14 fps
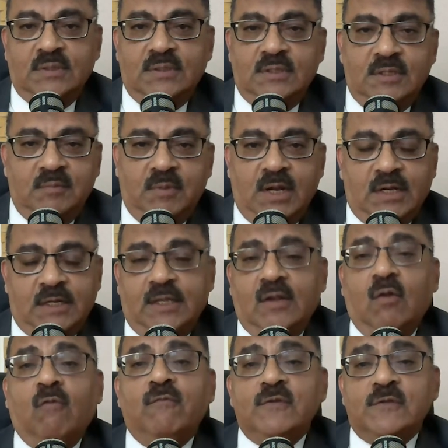in marketing, and
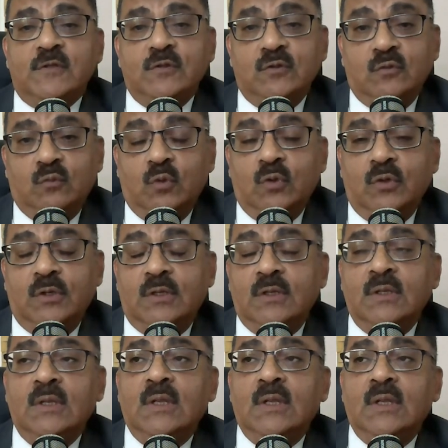obviously you would.